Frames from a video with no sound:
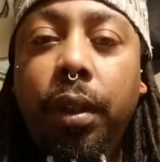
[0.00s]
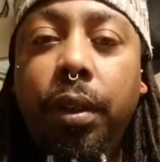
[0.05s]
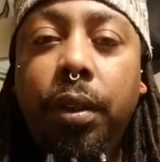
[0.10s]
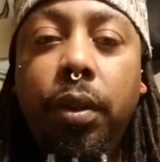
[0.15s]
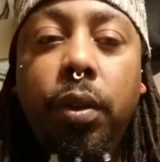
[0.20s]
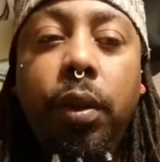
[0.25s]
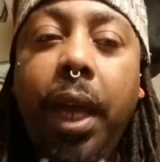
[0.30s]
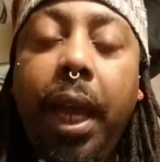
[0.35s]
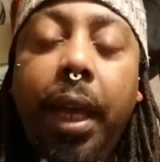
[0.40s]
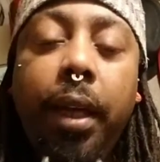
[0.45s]

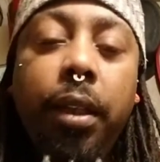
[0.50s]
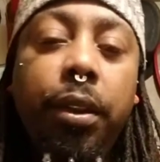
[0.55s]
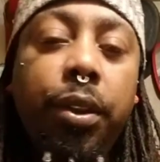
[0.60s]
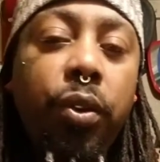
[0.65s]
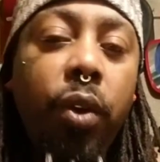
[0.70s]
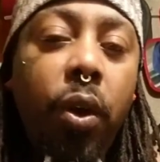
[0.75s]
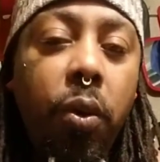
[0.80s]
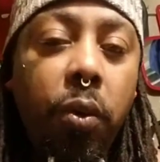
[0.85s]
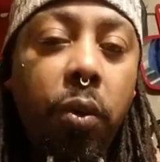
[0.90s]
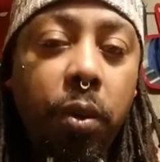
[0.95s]
You can't
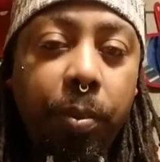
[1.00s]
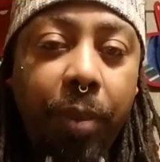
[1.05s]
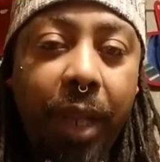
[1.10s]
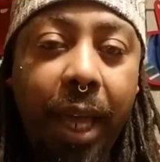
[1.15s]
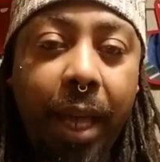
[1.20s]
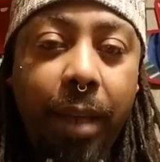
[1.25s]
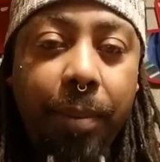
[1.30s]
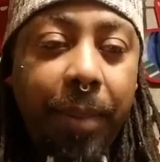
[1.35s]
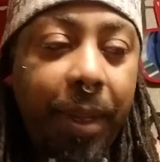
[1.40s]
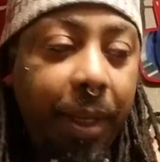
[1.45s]
control the
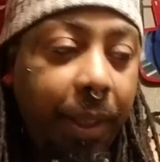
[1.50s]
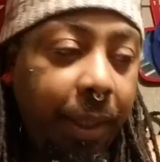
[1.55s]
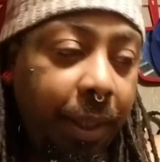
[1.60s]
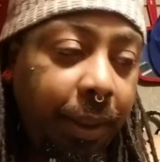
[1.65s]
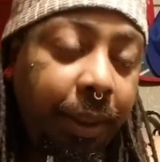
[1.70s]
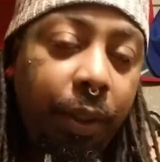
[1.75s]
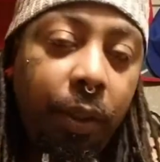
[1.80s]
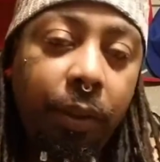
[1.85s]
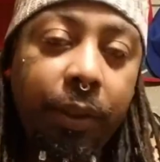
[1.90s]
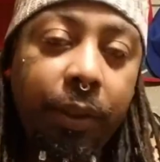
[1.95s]
black man because
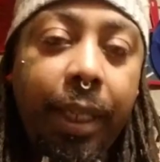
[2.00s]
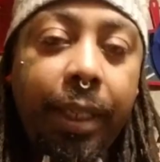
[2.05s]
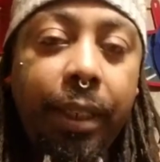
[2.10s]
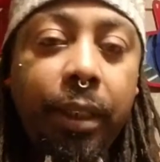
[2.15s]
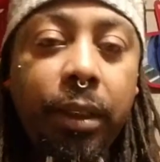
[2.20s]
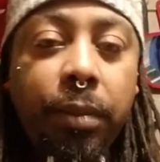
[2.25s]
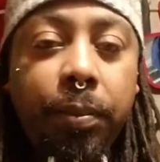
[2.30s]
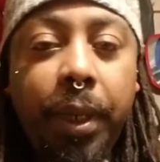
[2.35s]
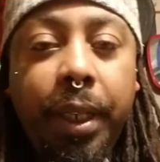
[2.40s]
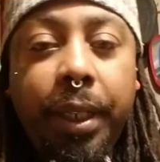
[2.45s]
he's going
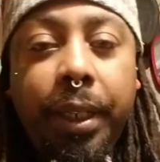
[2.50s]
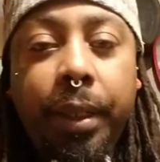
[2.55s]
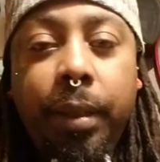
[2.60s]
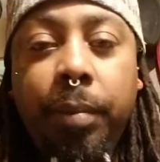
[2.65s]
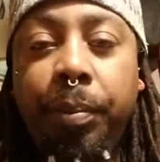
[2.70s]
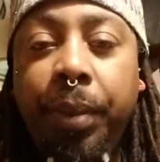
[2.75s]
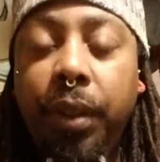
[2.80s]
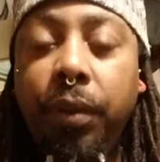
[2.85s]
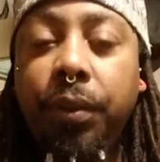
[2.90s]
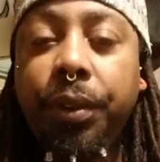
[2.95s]
his money and
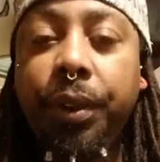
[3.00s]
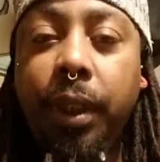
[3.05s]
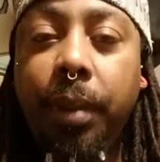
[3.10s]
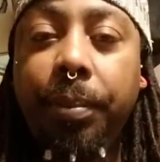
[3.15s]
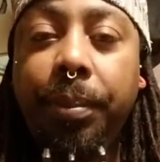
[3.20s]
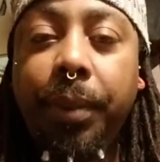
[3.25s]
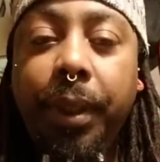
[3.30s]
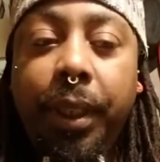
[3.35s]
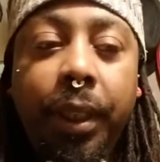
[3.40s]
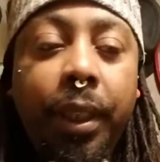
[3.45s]
build
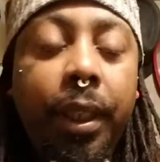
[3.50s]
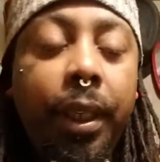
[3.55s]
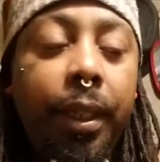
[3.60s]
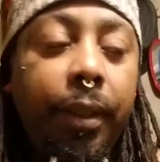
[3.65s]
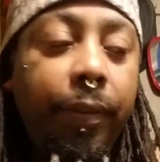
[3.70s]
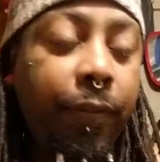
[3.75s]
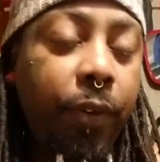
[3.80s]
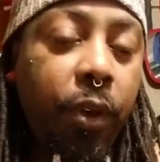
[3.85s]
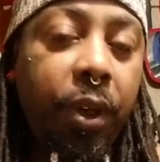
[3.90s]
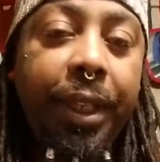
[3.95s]
something
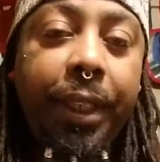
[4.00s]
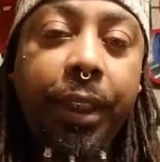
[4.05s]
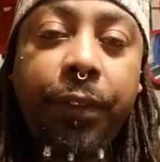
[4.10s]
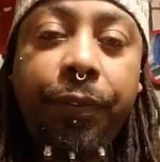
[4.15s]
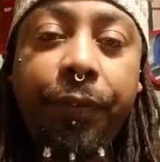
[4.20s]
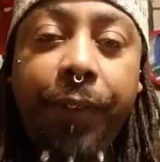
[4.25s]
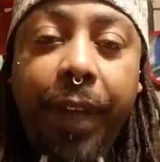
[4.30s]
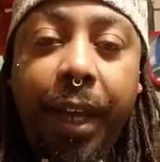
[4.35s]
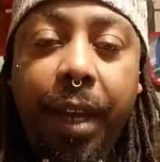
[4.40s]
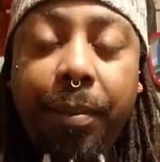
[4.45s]
for his
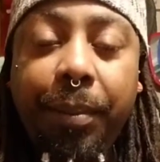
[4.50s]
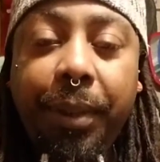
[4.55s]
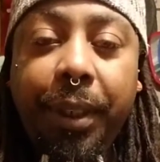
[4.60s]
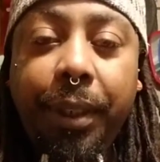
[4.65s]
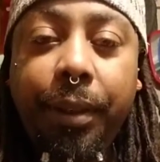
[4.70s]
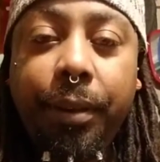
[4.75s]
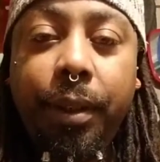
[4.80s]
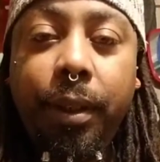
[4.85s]
family.